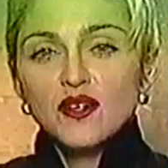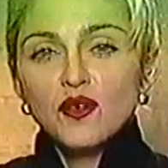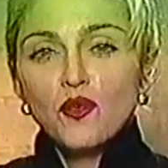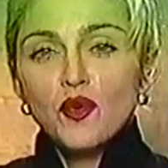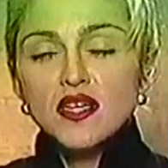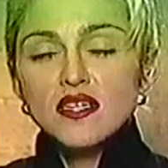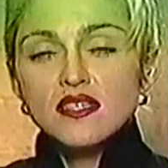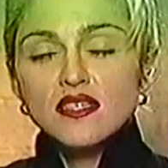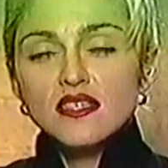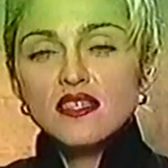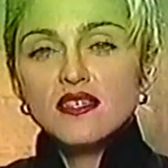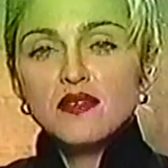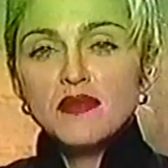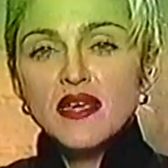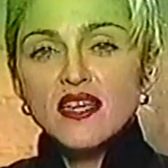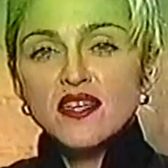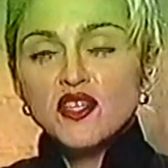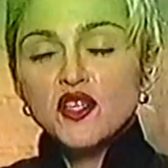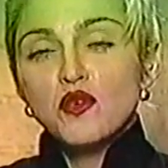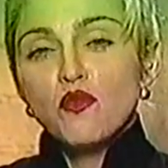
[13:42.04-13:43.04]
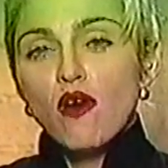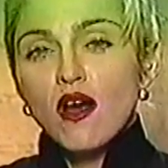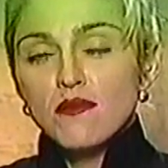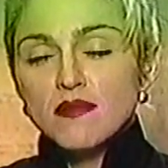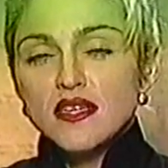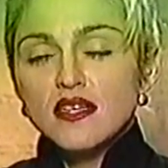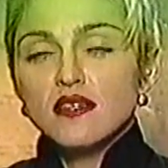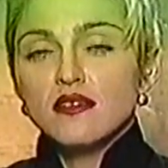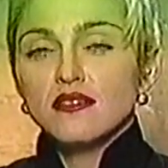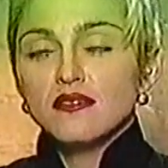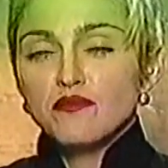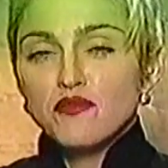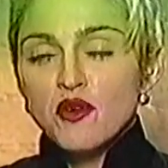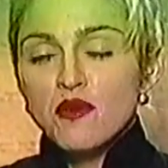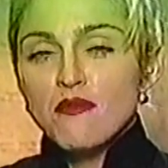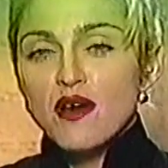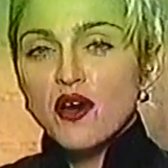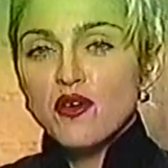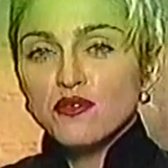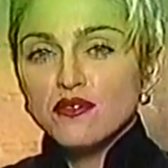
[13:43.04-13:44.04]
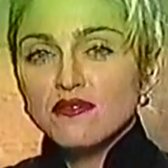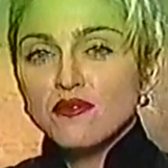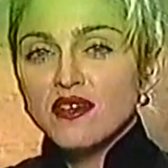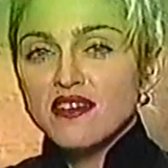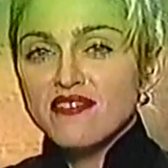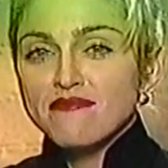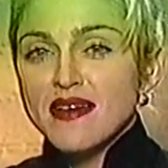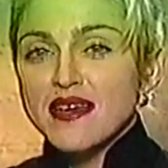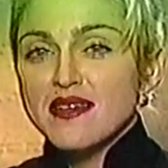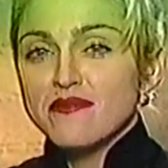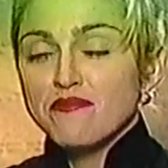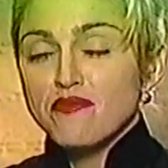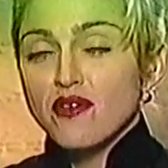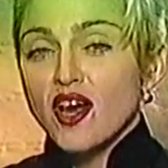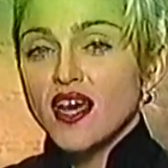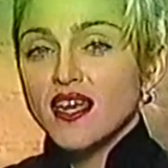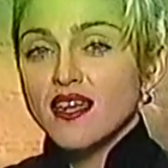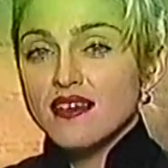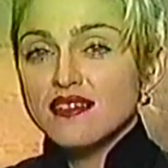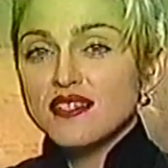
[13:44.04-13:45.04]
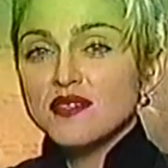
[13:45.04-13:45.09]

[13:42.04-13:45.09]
What is, you mean, you want me to promote one of my products?